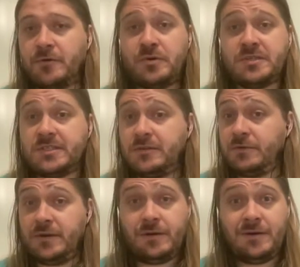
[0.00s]
Chris
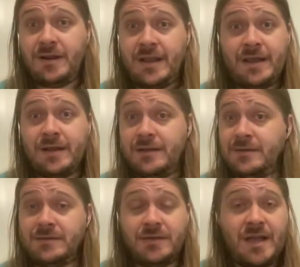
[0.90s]
Greer,
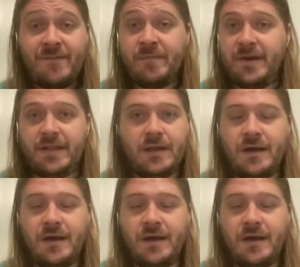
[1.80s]
and everybody.